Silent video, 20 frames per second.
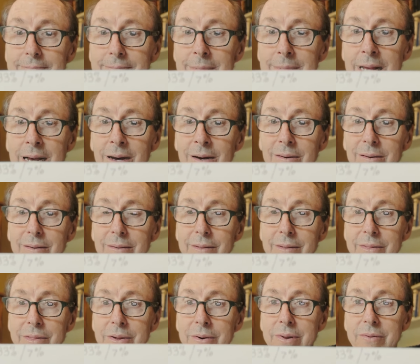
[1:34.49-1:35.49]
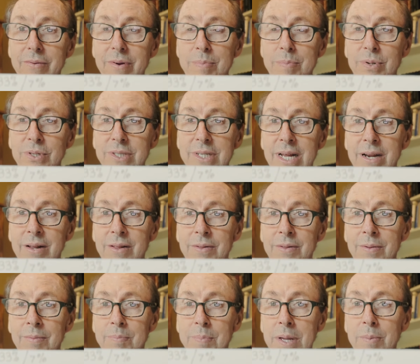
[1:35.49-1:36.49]
Now, 33% of
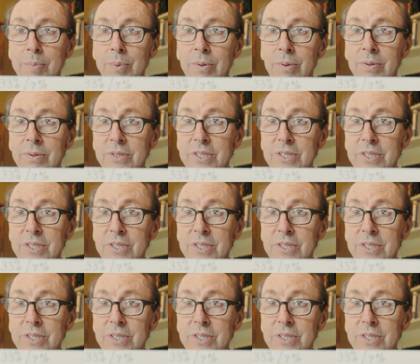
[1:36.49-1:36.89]
the people